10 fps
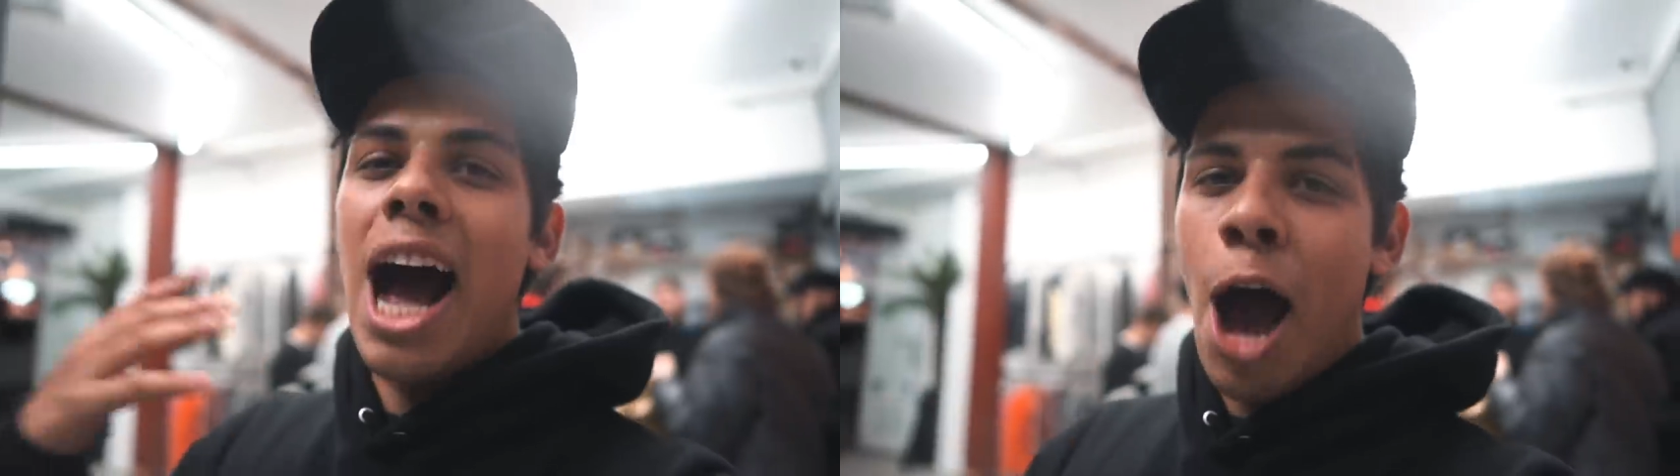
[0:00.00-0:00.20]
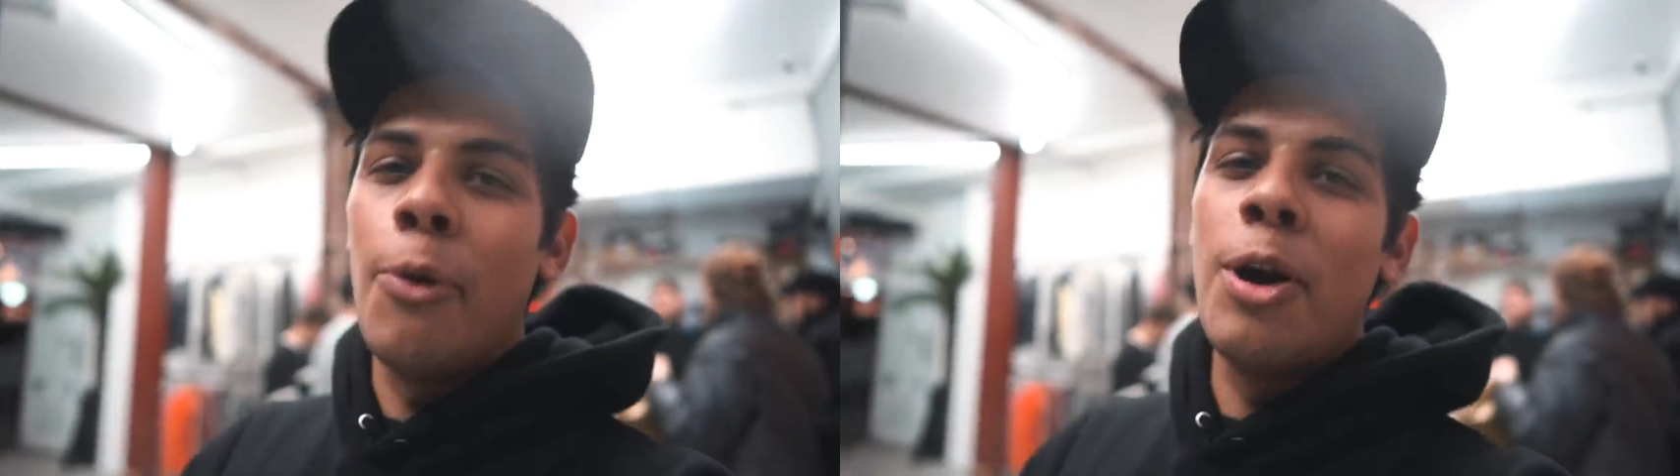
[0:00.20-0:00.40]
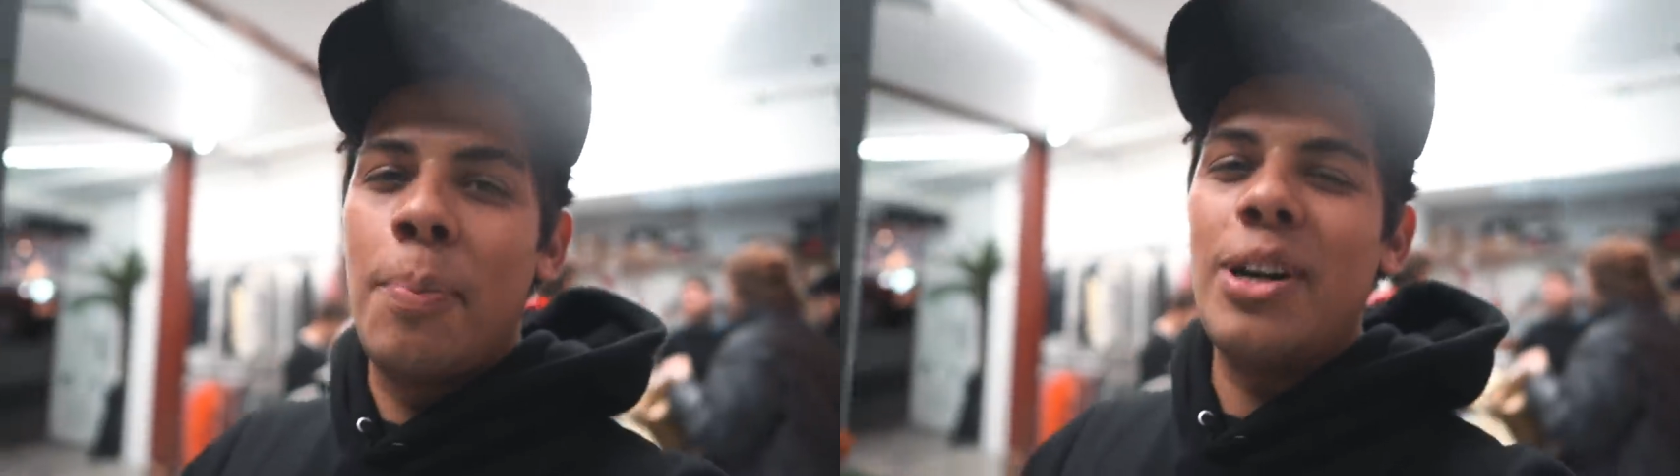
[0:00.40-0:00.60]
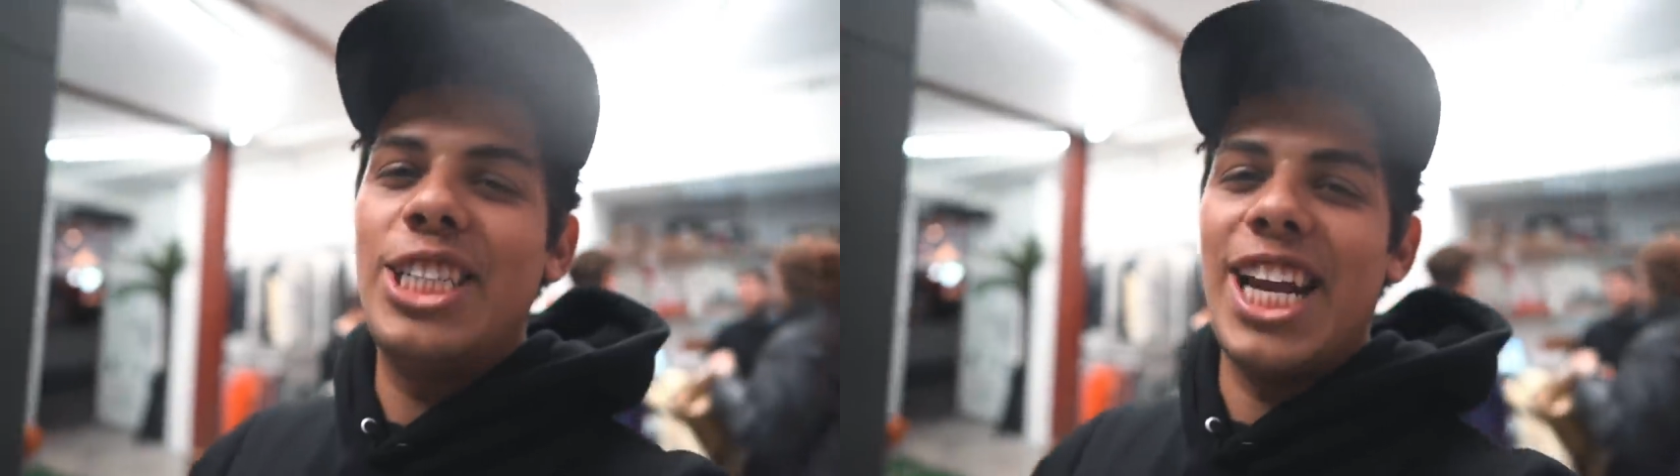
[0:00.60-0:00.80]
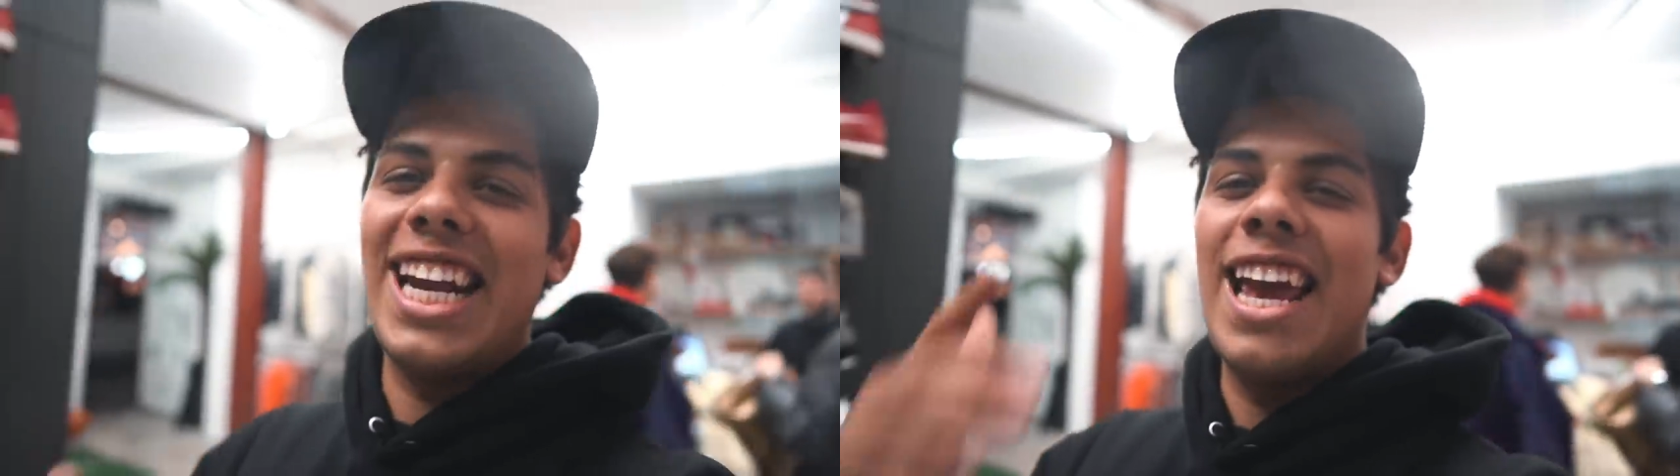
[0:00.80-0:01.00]
I would
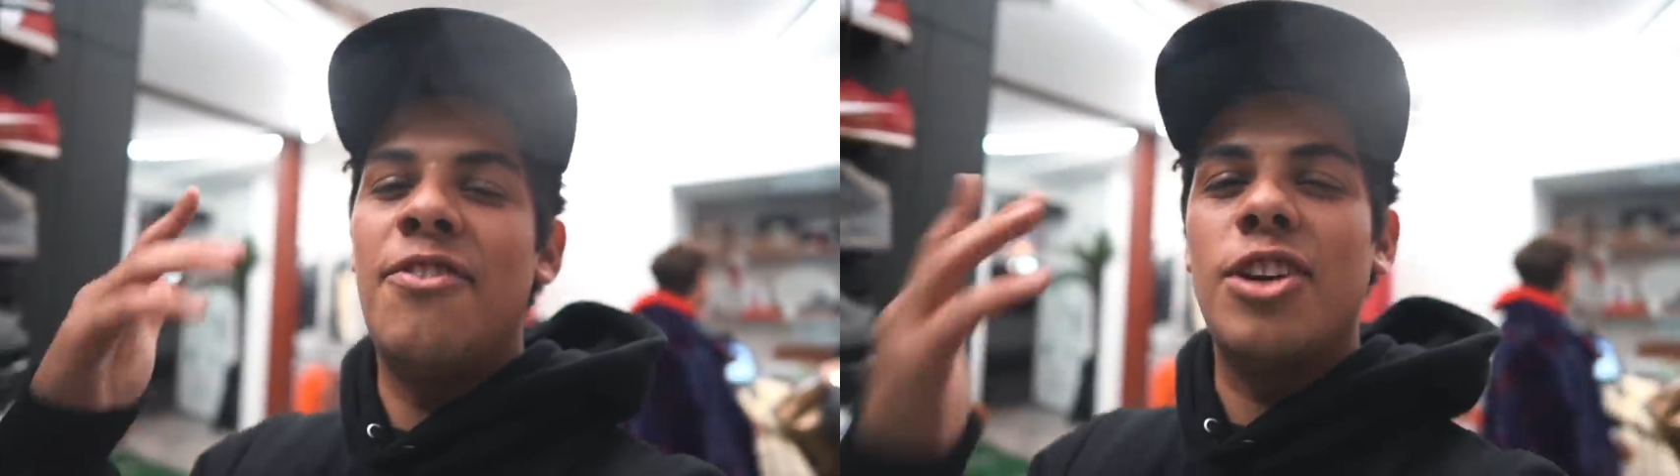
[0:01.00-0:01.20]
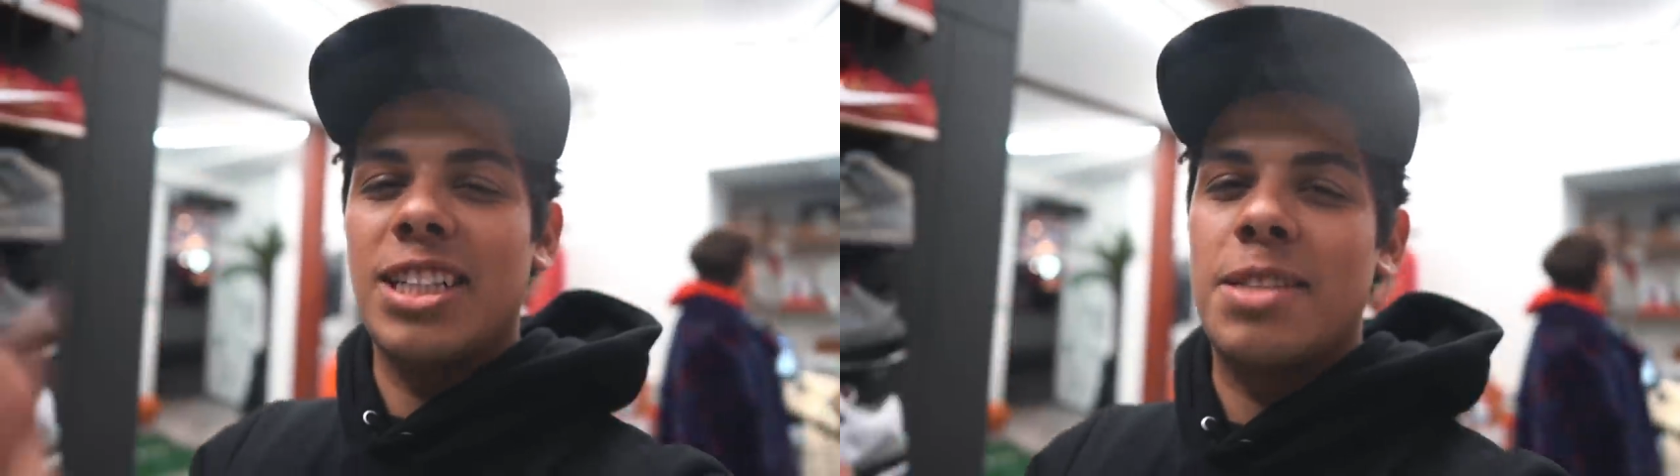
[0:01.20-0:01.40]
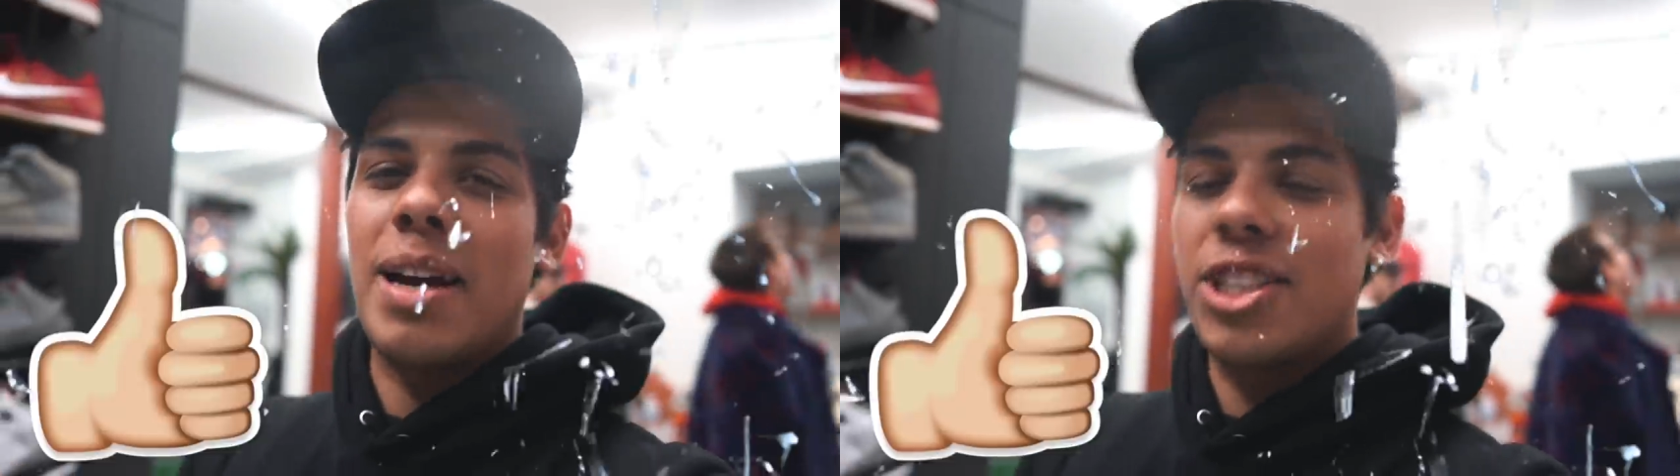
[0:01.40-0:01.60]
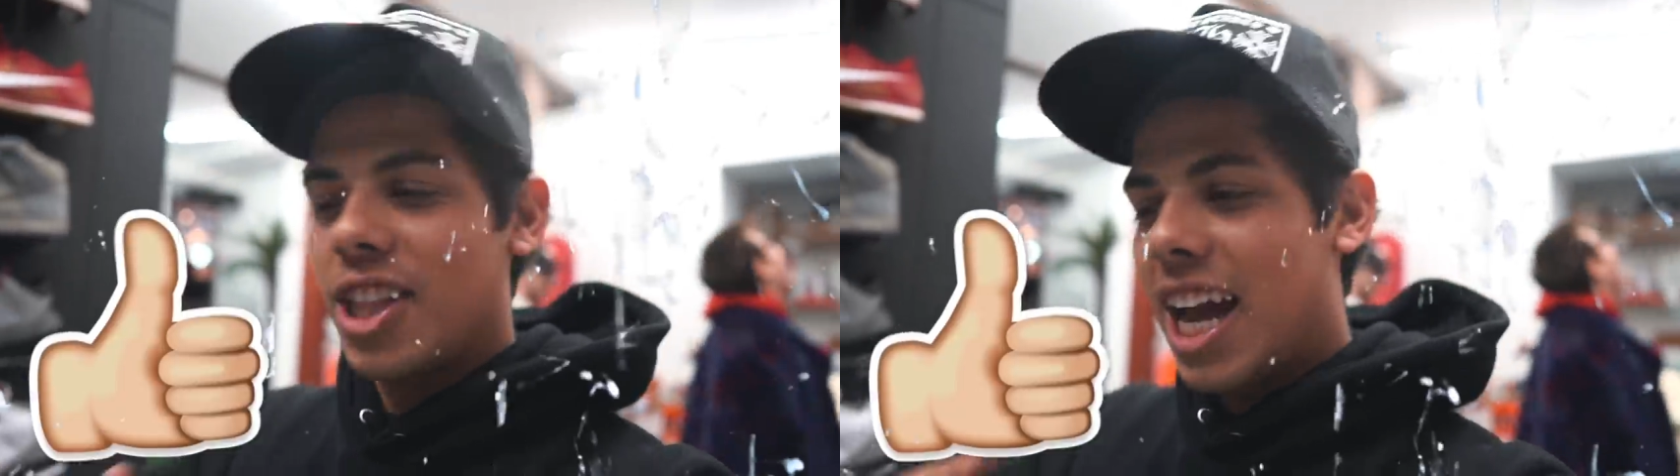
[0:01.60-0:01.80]
appreciate it if you could smash